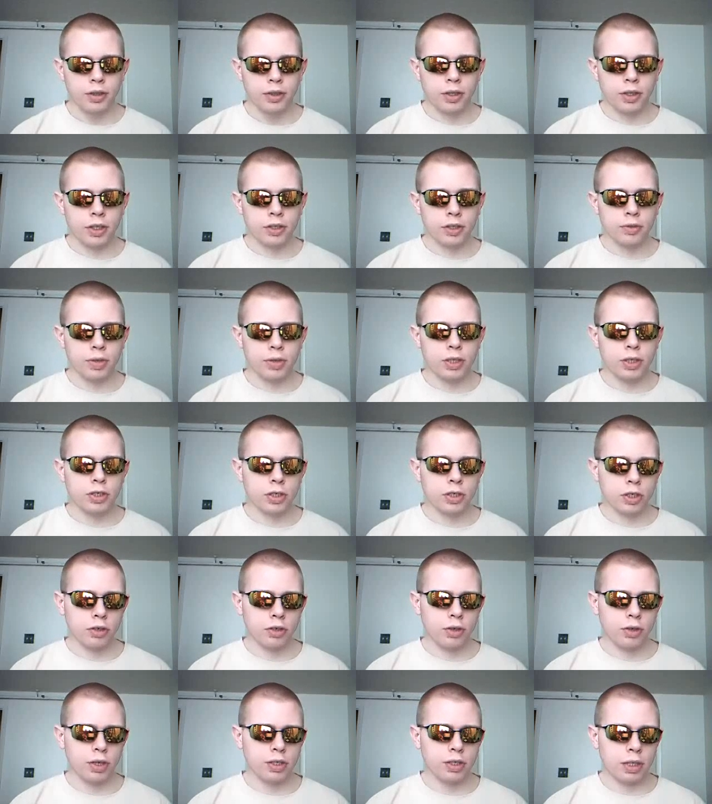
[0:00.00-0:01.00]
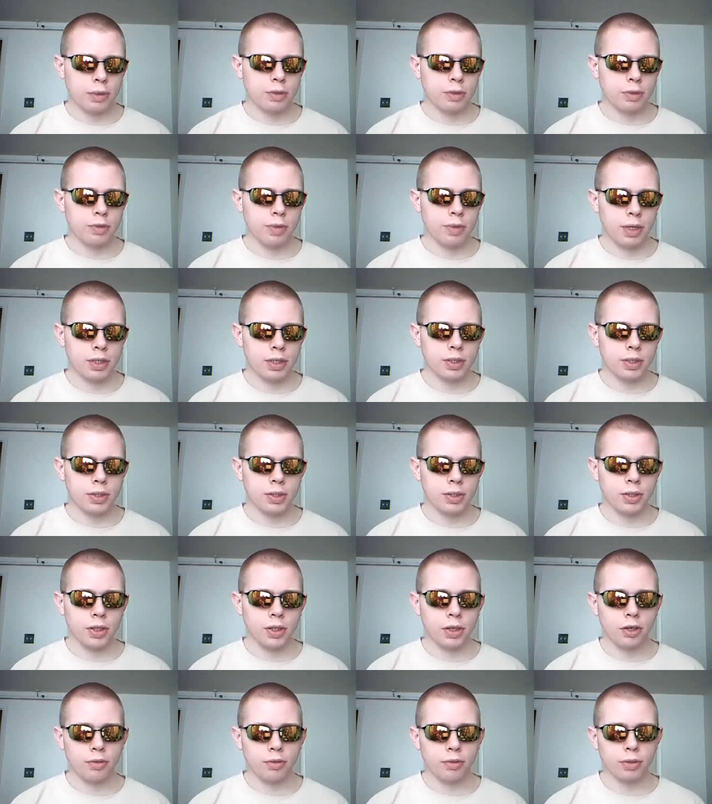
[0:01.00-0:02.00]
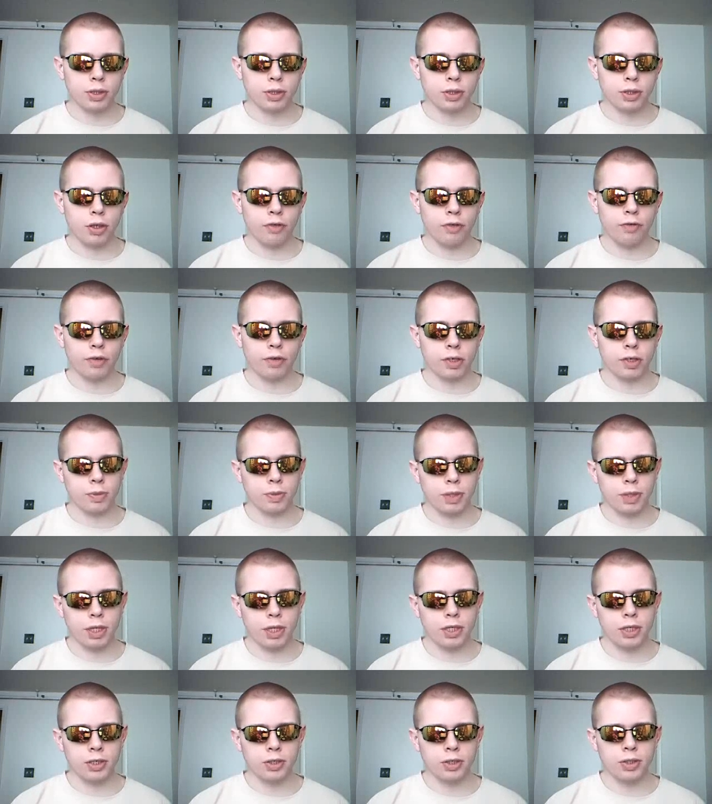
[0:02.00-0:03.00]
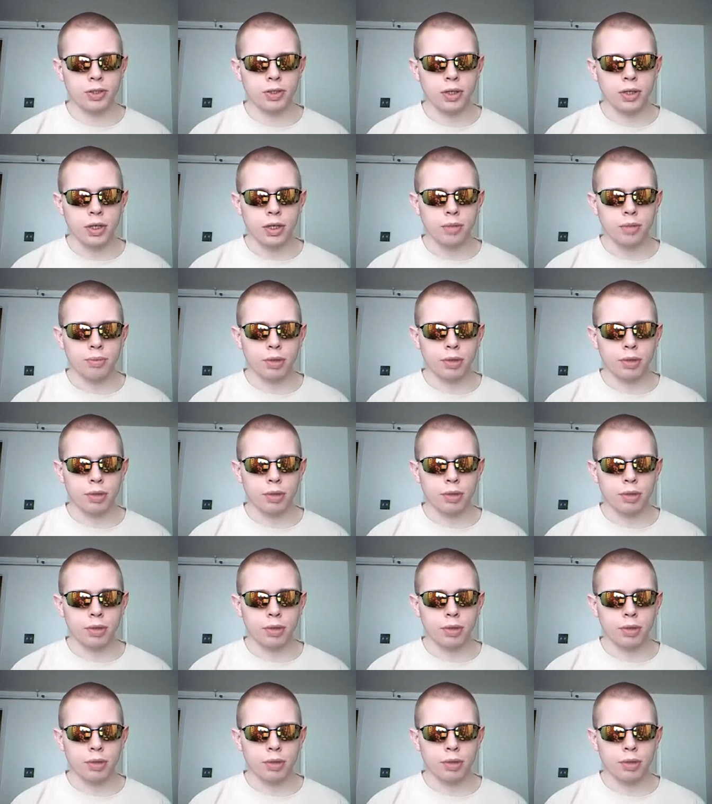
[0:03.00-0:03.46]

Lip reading: These are each curious observations, the like of which call for explanations,